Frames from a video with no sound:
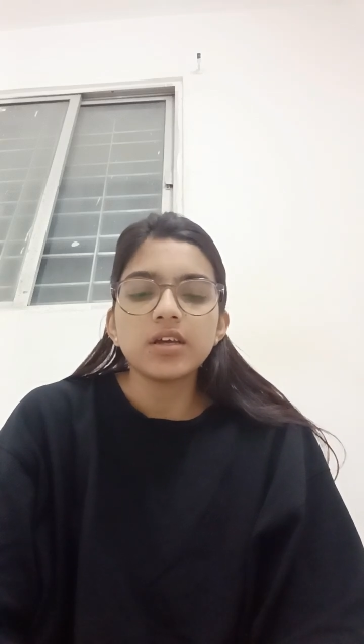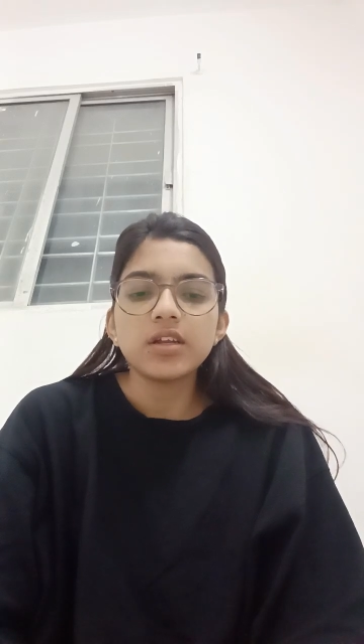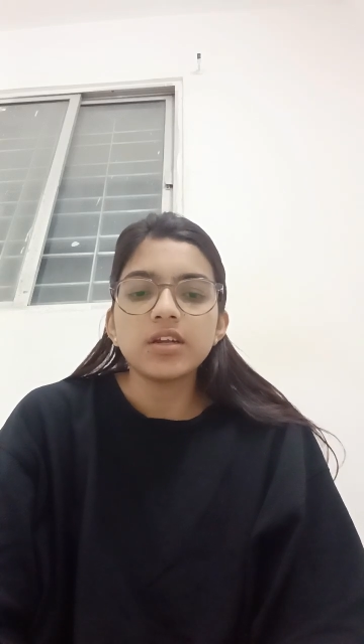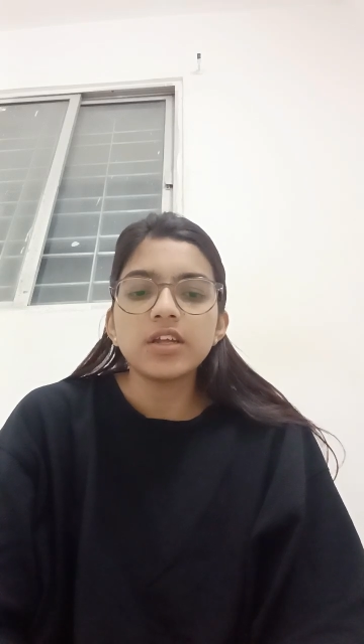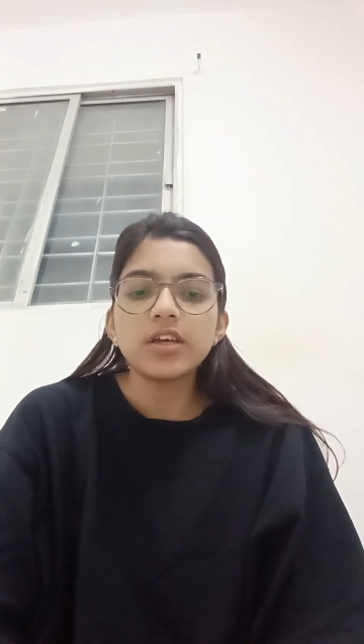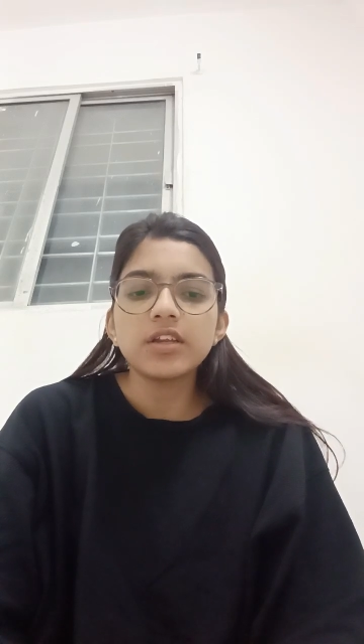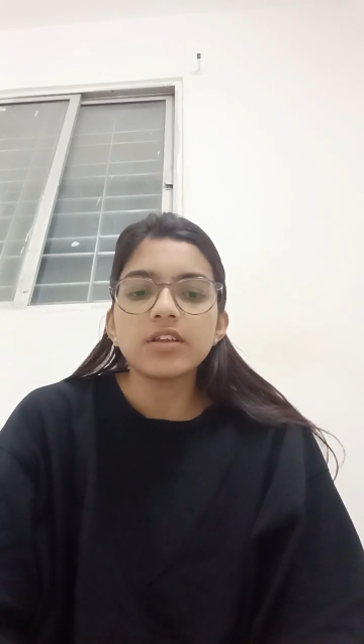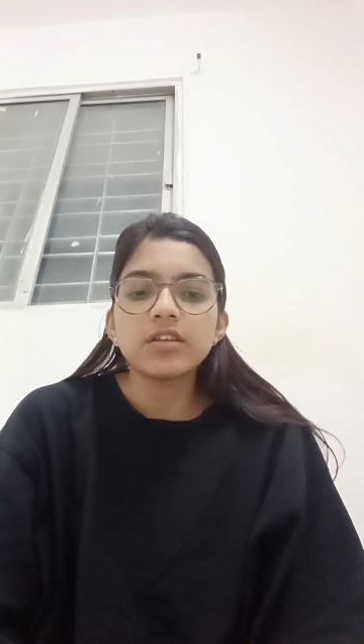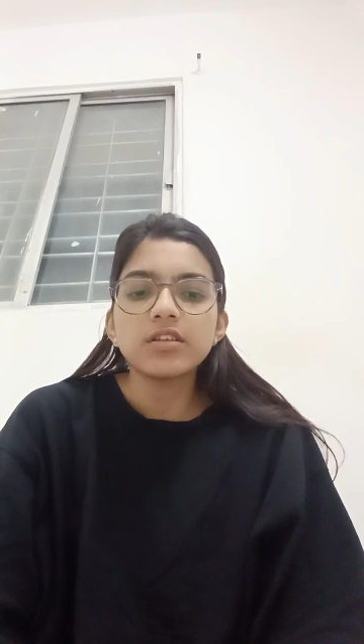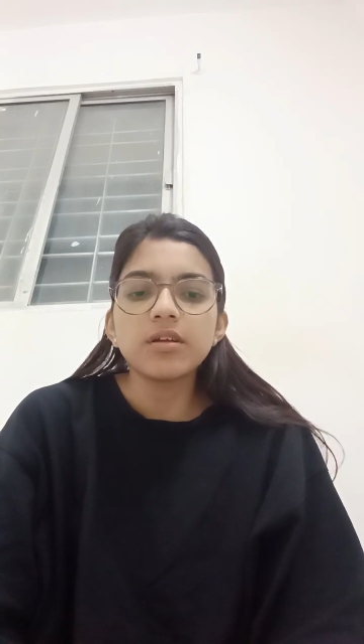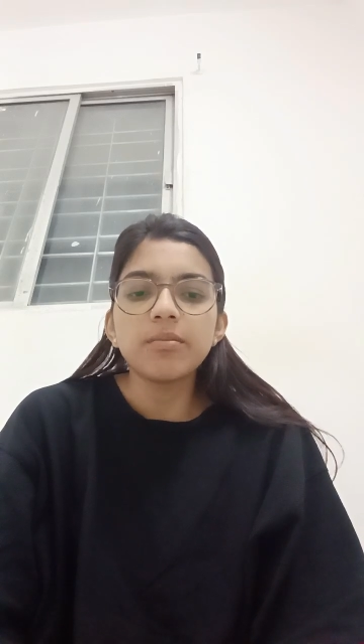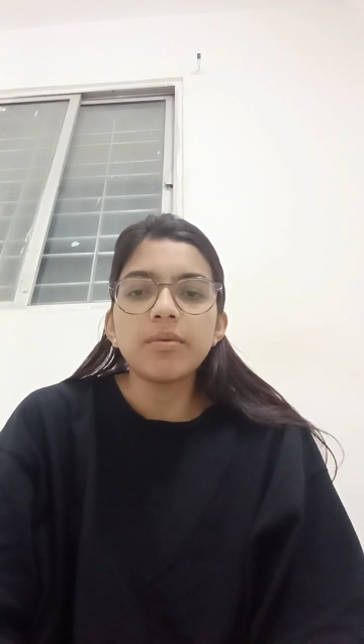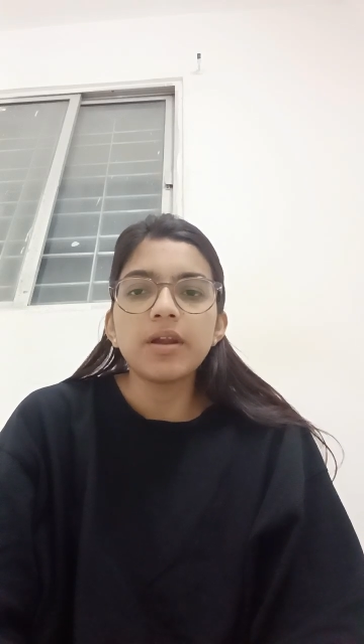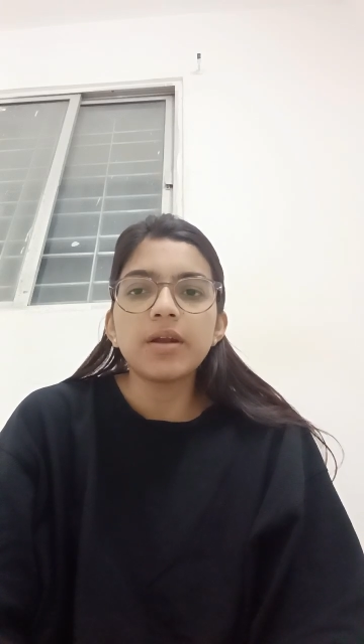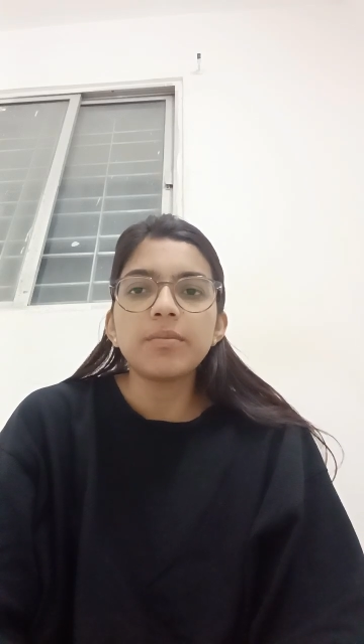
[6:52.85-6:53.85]
decrease the
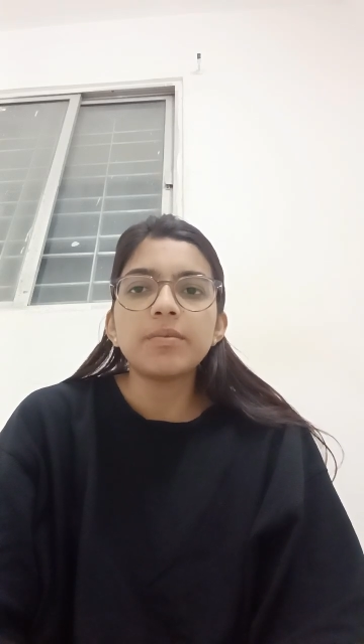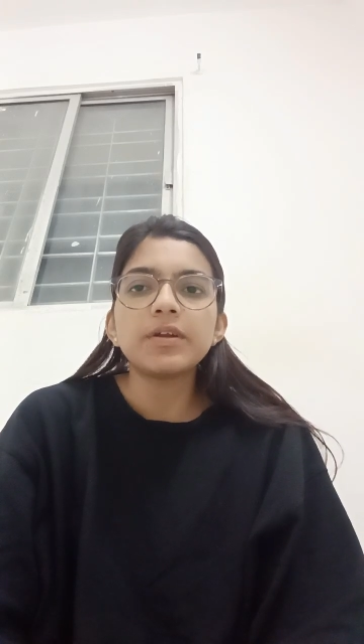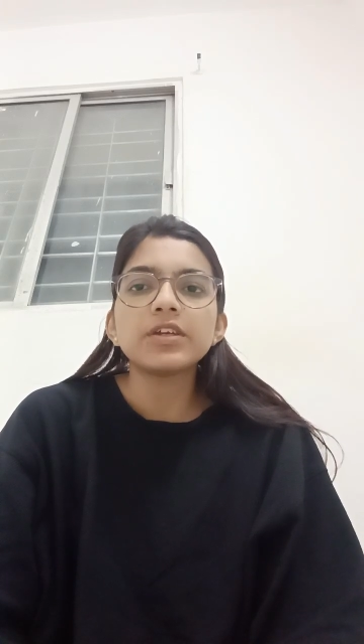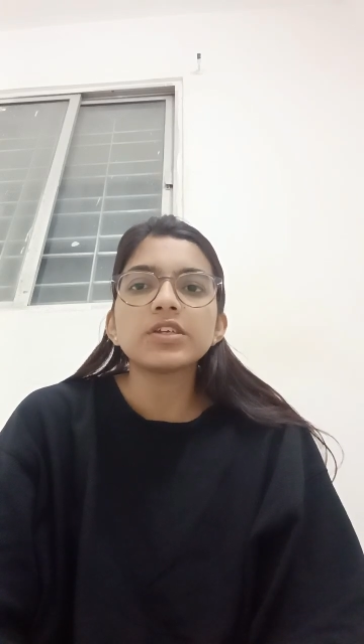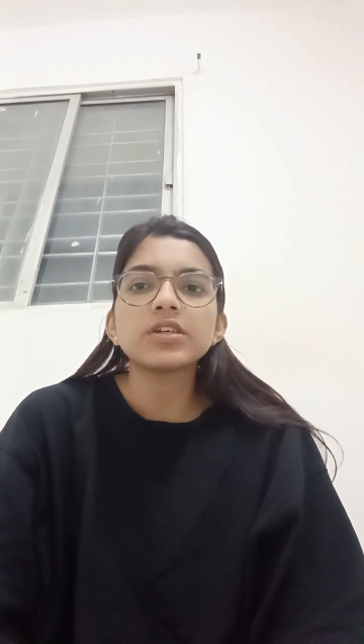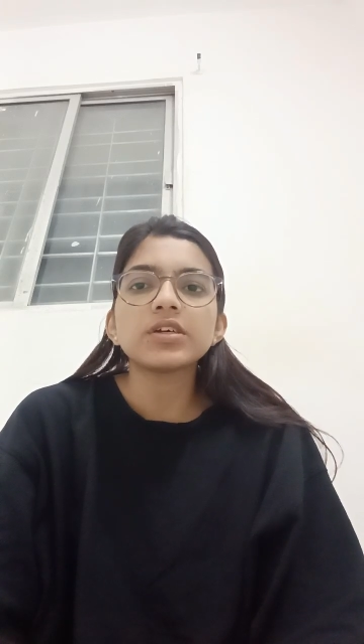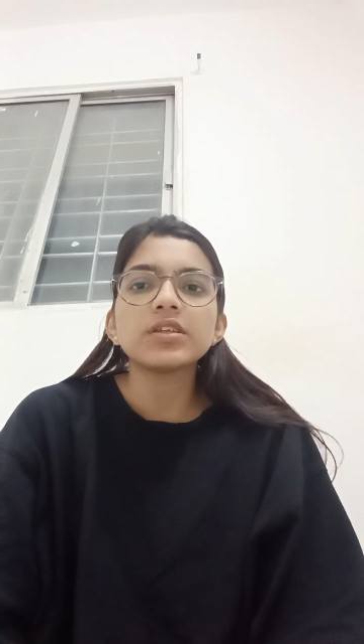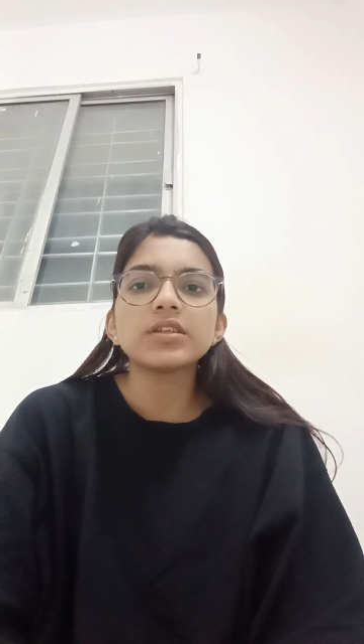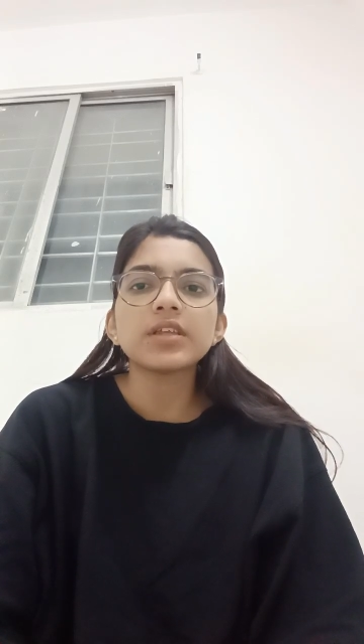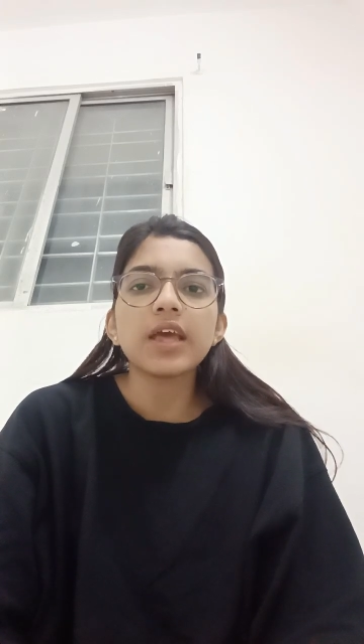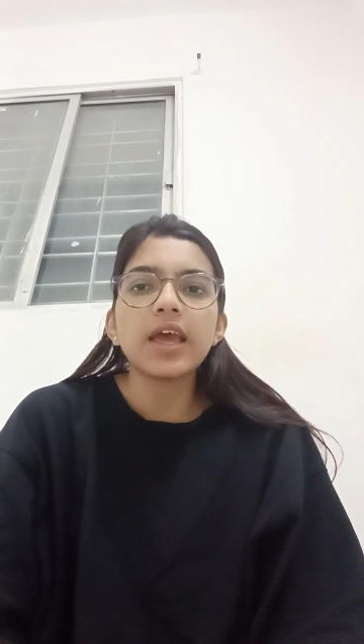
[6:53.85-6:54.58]
blood pressures